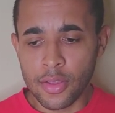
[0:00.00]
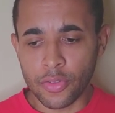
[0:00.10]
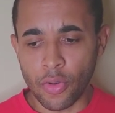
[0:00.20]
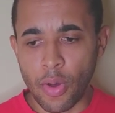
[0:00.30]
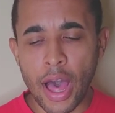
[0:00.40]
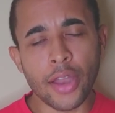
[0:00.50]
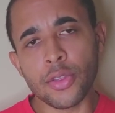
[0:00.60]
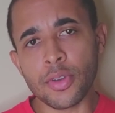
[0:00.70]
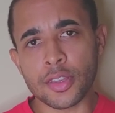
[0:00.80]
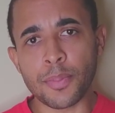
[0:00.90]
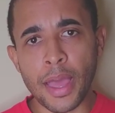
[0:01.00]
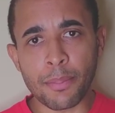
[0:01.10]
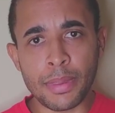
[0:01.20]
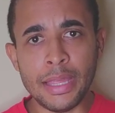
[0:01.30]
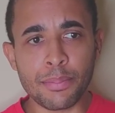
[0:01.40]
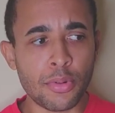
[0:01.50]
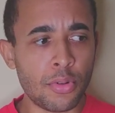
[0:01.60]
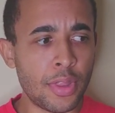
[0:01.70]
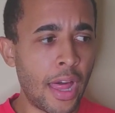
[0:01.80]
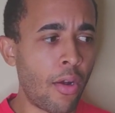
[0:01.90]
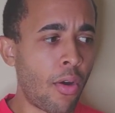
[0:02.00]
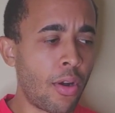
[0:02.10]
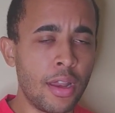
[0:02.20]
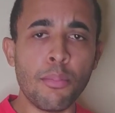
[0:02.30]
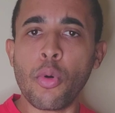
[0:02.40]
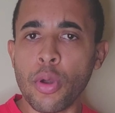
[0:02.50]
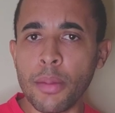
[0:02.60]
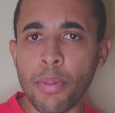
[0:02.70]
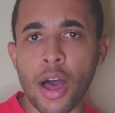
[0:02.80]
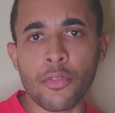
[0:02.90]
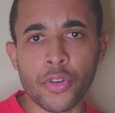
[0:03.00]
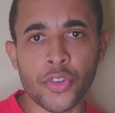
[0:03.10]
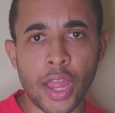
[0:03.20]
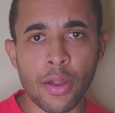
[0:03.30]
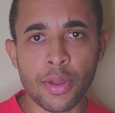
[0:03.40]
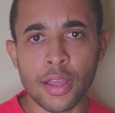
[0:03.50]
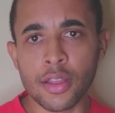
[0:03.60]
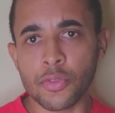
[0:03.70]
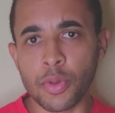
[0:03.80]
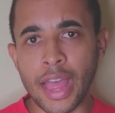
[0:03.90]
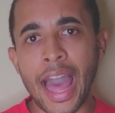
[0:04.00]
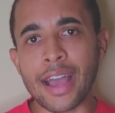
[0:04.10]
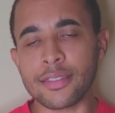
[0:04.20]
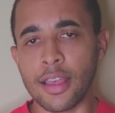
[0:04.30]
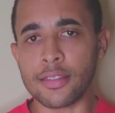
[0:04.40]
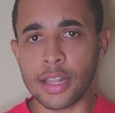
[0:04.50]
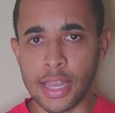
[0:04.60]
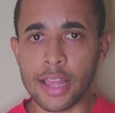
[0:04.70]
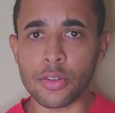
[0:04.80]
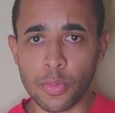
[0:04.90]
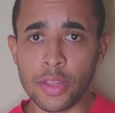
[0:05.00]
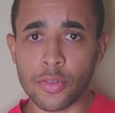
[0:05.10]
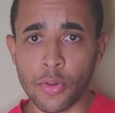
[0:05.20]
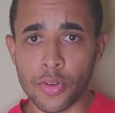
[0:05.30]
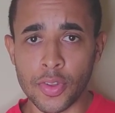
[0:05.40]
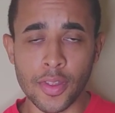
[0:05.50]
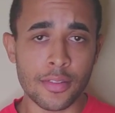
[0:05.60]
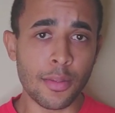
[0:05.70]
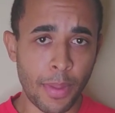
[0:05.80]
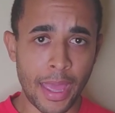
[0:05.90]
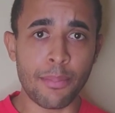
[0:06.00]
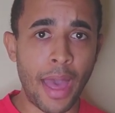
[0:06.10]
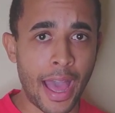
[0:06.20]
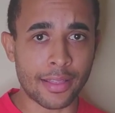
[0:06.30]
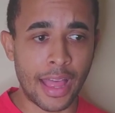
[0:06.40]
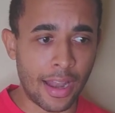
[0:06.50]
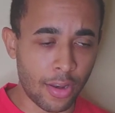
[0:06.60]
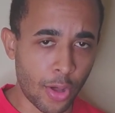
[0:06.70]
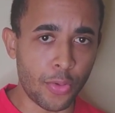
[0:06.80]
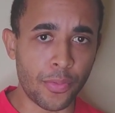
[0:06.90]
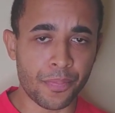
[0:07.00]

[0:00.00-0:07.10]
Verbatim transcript: so, how do you expect people that are in more impoverished areas with access to less resources to pay back that loan?